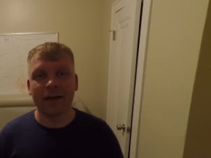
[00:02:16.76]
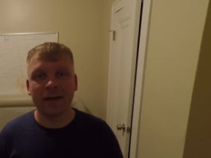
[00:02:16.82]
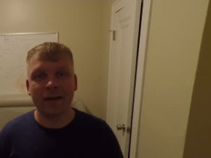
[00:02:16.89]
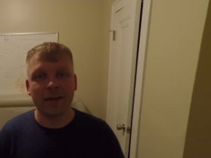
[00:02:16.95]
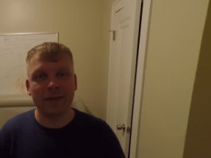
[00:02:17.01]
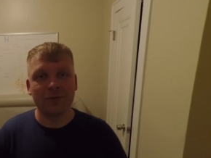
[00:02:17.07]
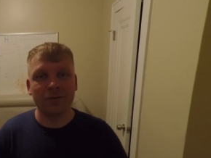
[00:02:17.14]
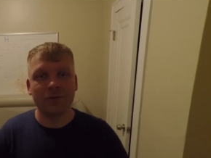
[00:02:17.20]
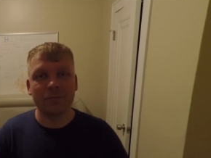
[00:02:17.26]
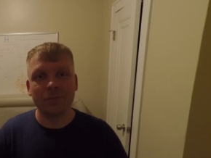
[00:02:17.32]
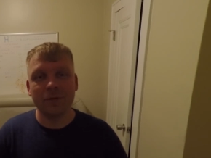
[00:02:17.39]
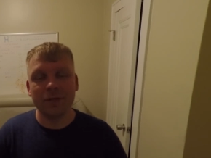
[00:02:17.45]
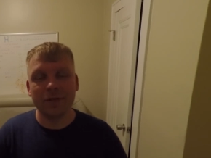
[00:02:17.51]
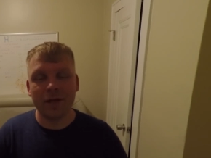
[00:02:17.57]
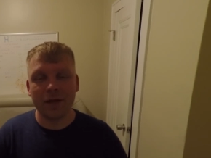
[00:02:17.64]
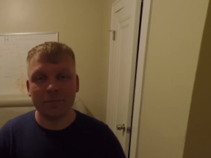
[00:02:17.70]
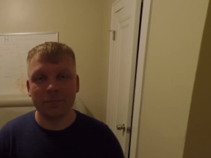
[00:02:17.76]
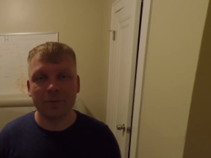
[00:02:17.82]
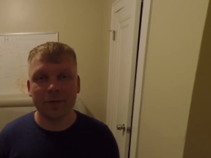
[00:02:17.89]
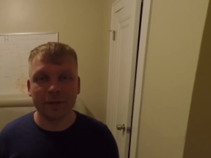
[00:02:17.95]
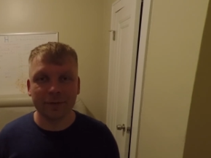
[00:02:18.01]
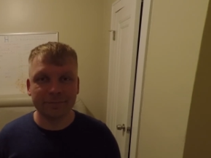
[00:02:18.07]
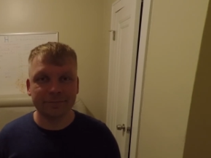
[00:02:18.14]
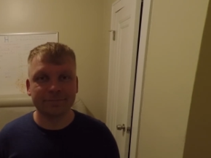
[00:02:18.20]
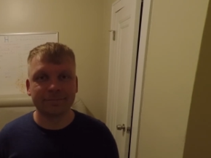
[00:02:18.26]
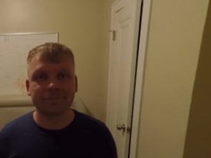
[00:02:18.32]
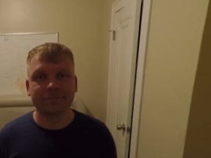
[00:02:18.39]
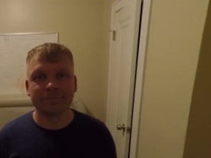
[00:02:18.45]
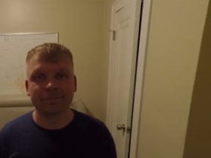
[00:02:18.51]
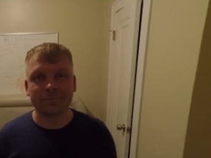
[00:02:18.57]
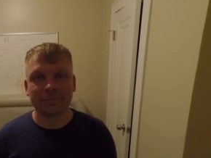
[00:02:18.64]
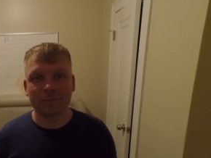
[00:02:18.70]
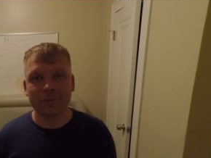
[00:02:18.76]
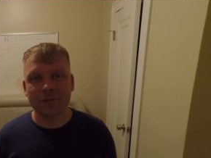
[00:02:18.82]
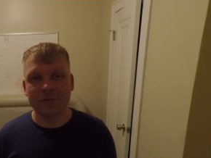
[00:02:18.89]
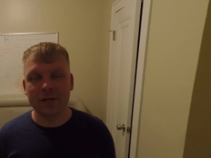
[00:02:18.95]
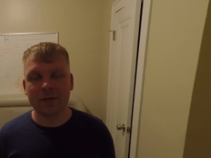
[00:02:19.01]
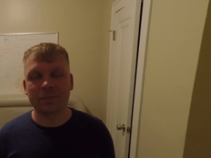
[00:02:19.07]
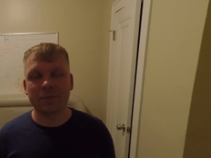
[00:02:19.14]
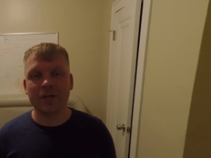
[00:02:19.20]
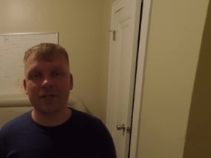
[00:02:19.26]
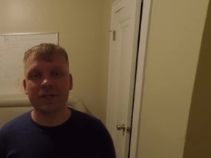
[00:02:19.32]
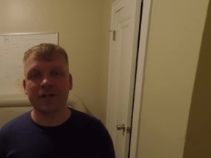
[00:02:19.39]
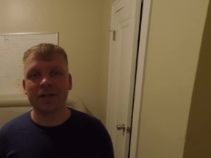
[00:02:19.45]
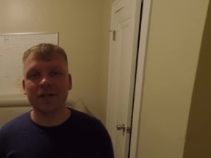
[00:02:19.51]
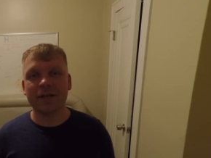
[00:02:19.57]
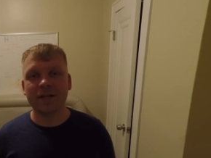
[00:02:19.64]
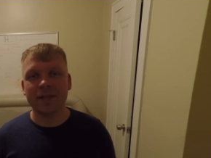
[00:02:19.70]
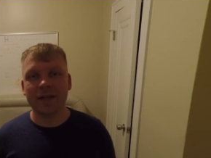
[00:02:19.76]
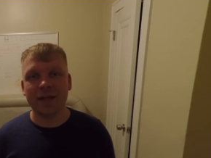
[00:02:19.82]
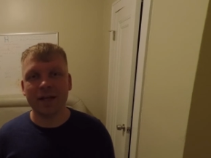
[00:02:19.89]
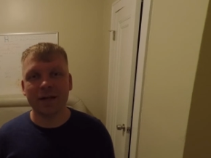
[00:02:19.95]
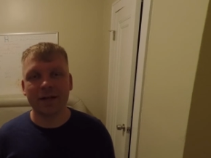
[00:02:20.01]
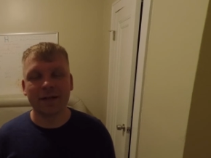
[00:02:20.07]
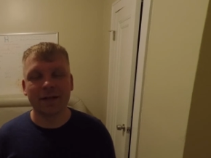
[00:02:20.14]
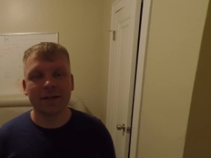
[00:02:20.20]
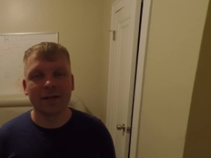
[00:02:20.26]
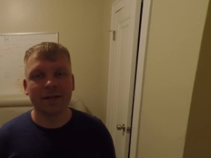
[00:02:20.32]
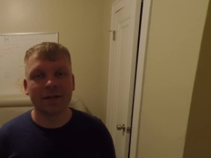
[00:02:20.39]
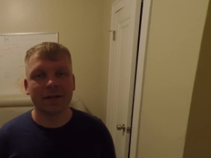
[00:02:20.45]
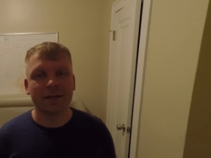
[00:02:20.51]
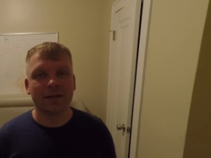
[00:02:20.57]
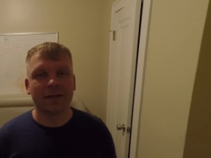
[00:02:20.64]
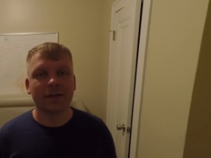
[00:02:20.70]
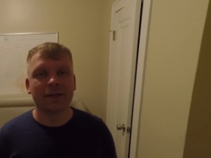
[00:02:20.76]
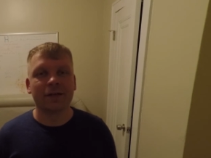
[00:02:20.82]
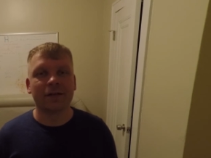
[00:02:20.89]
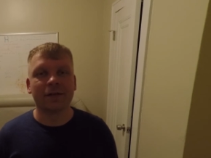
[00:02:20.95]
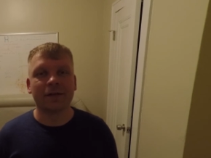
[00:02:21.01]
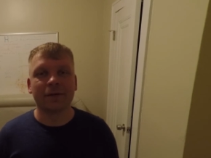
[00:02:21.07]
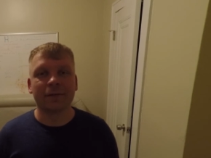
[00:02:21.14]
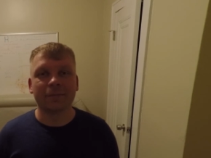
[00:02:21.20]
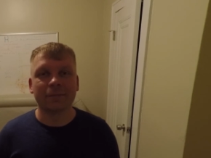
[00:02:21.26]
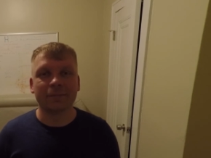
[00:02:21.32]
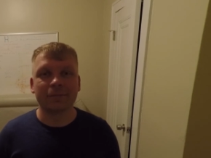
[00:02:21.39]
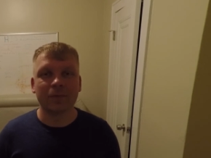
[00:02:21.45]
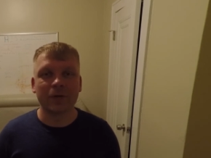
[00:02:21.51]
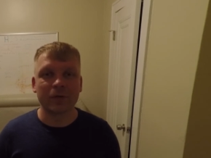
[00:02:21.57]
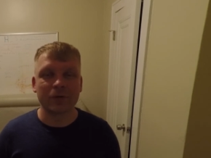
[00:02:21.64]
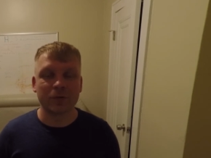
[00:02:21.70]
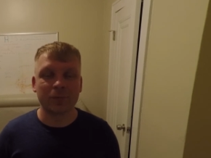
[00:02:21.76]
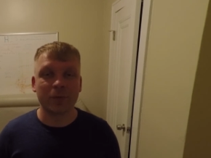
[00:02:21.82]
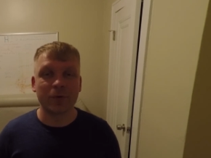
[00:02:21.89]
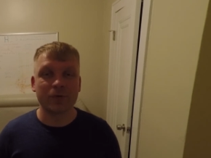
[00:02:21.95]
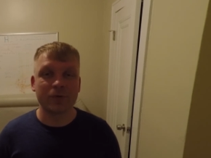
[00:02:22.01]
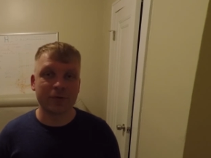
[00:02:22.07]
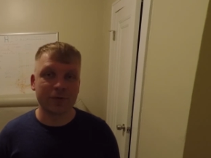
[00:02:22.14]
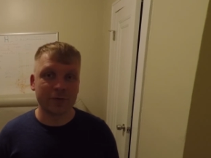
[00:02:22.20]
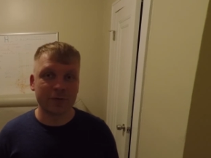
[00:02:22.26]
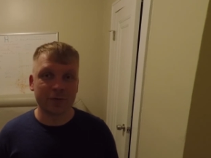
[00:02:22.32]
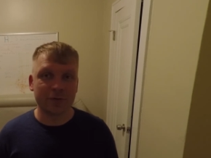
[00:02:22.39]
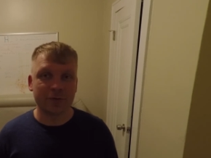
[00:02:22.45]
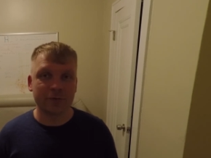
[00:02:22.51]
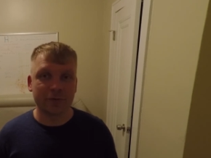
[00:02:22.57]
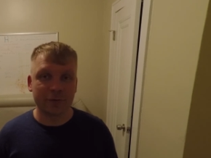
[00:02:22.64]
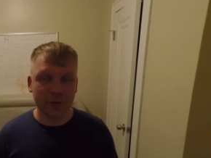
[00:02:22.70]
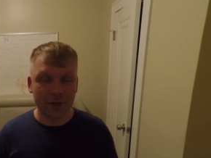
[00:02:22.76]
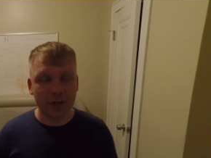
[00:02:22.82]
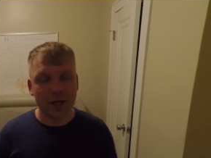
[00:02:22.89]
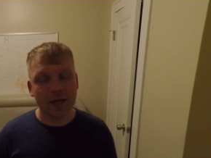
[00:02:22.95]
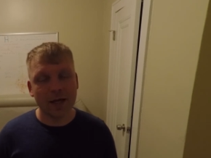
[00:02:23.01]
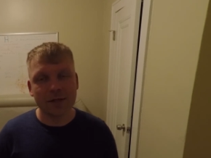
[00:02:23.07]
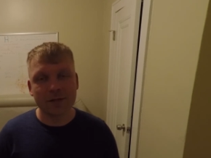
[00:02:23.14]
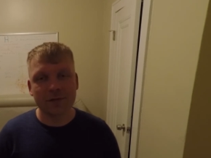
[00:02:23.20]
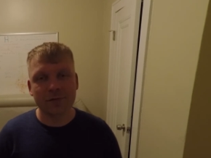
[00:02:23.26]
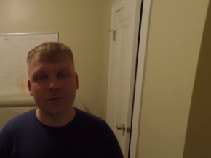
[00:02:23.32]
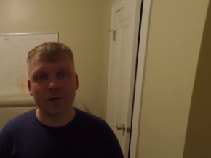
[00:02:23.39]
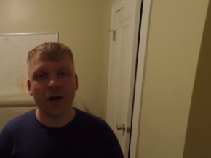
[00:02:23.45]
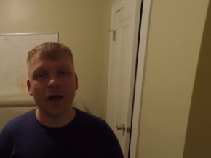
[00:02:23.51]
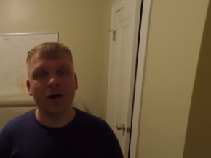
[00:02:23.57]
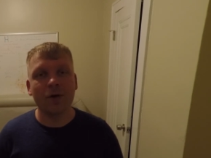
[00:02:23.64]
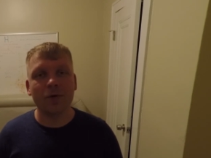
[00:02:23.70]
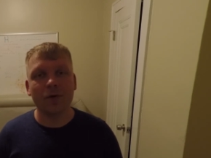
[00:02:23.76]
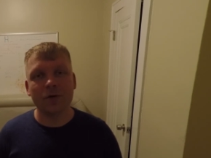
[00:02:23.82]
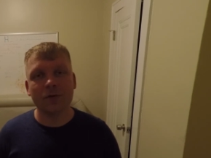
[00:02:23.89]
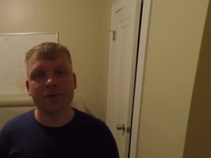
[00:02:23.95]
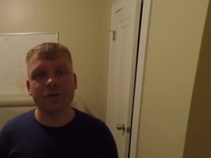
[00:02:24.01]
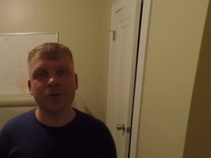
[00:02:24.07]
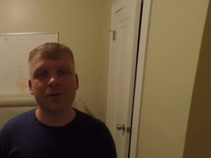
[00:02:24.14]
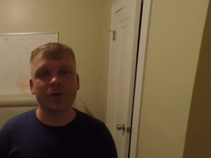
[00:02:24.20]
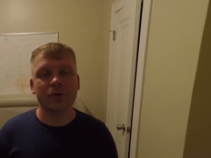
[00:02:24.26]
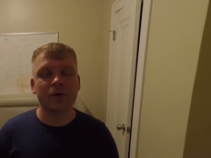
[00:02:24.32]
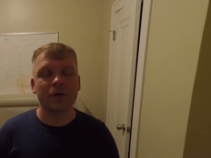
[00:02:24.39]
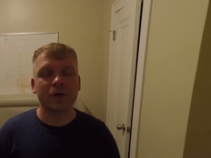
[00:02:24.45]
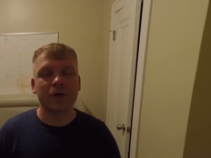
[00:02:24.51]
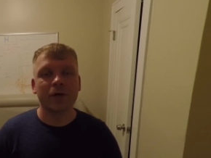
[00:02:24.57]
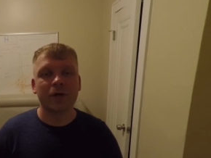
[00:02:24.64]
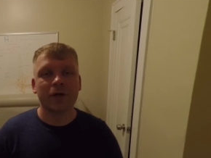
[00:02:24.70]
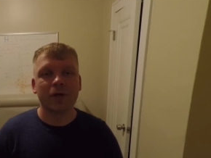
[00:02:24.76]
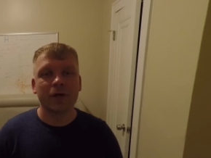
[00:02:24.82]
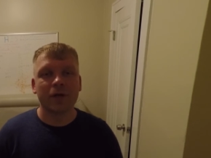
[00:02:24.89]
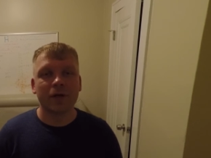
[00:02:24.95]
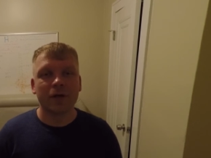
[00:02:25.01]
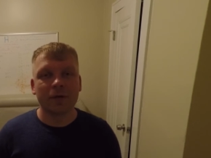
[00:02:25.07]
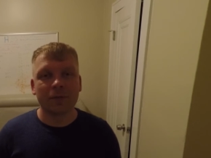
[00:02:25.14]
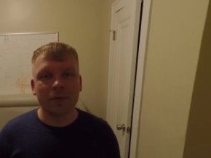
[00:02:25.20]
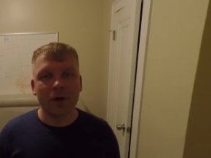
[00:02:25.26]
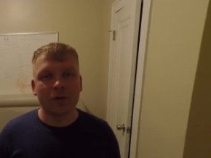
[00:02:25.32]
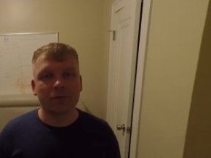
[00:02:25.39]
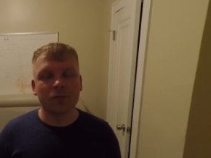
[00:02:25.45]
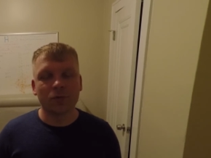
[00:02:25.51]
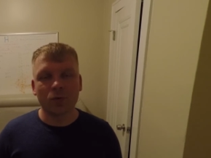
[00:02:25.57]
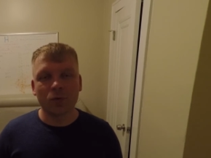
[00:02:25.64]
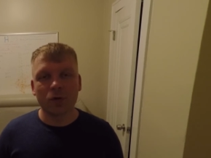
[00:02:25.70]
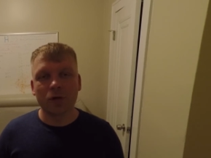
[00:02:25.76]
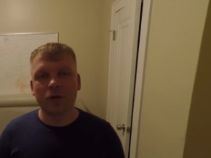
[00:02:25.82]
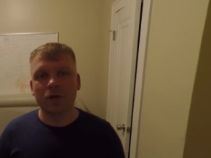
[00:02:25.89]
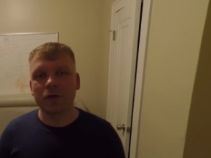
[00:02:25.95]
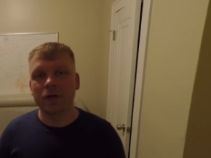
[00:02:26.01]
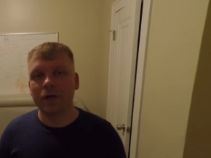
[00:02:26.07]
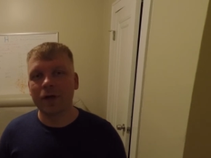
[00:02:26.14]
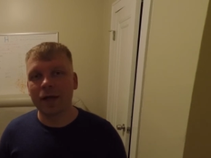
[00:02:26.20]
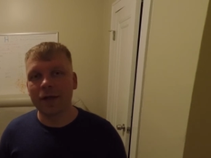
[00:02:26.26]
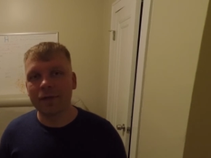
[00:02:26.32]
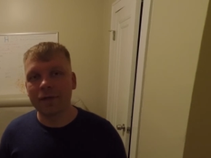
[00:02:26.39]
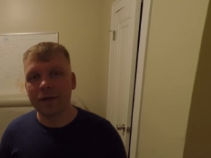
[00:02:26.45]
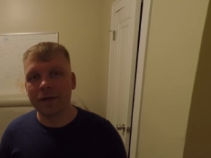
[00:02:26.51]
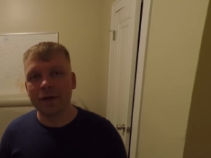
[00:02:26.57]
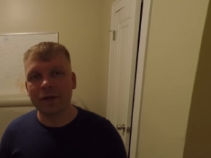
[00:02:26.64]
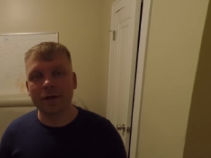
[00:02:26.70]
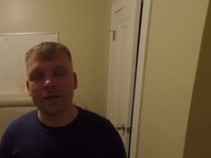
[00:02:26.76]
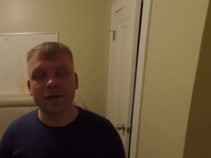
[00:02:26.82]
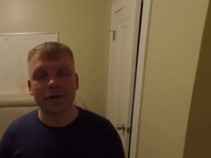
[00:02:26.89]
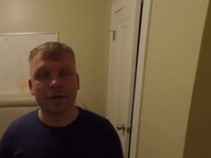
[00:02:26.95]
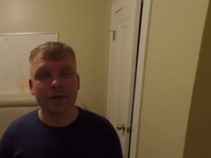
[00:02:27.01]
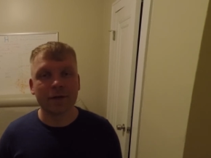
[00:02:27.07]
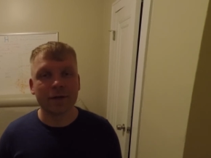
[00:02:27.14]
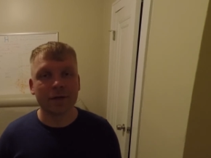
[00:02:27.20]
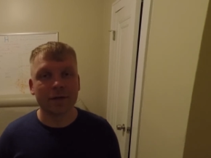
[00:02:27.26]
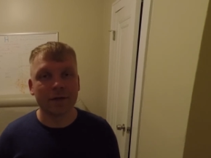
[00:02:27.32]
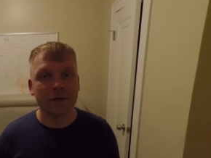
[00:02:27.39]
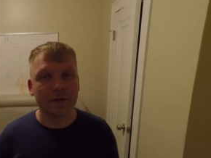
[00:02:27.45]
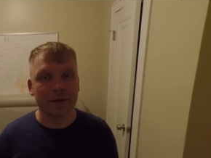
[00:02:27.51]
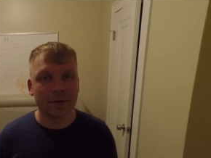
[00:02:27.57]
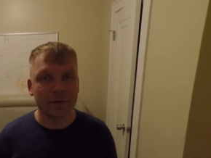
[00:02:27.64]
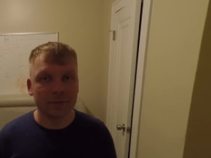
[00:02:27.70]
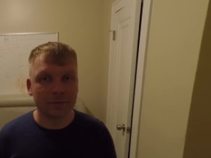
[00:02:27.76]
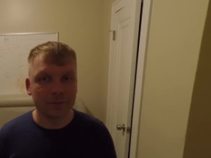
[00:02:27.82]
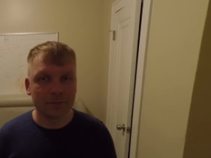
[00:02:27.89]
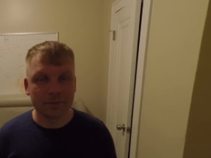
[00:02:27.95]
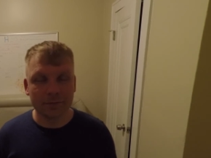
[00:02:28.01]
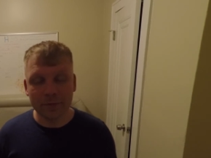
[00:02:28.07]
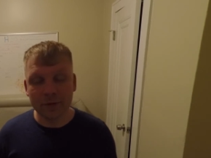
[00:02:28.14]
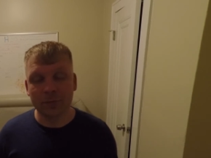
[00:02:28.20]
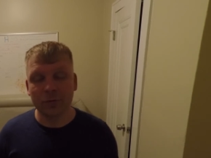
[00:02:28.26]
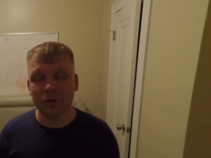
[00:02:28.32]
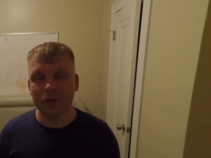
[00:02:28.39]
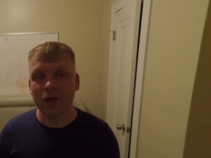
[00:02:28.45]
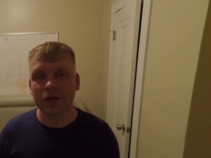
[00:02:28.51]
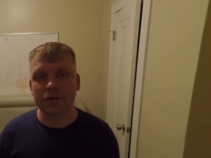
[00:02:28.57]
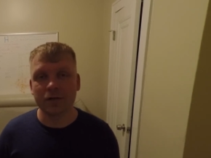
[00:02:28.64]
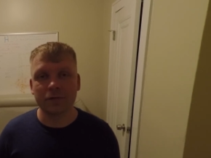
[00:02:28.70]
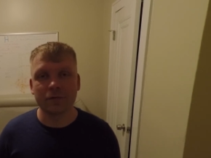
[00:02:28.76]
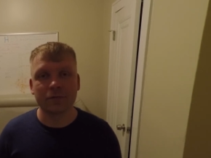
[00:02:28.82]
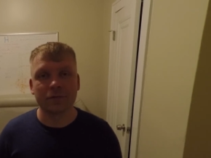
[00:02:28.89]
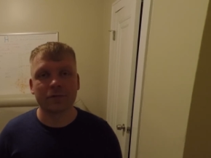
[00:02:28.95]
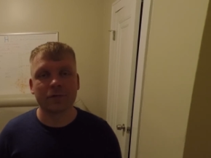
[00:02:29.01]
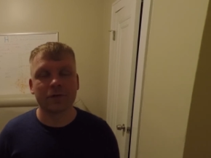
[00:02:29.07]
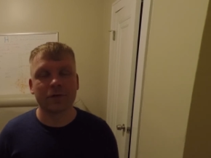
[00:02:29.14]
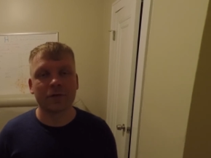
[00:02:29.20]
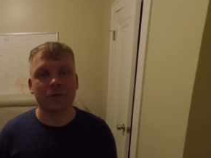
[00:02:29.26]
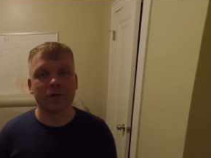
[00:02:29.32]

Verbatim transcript: I hate to admit that, but some days are like that. I was supposed to relax for an hour or so after work and then be productive